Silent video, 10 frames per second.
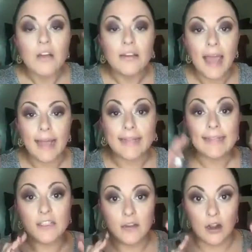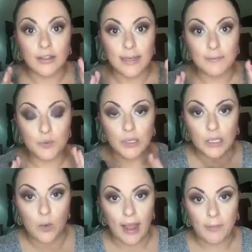Okay, let's talk lips really
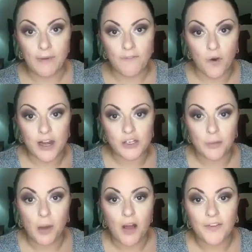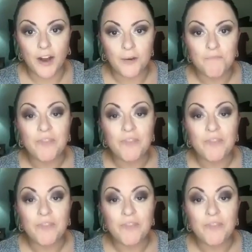quick before I jump off here.